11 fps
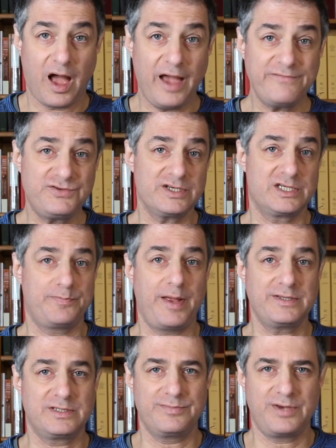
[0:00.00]
I've just
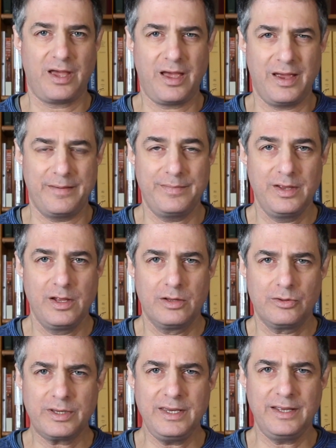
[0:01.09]
spent some time
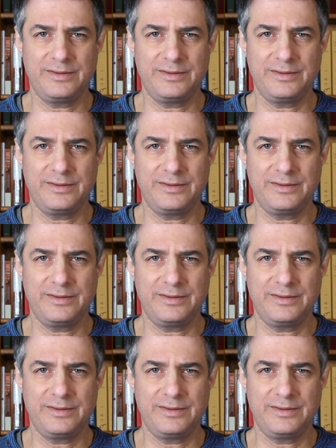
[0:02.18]
looking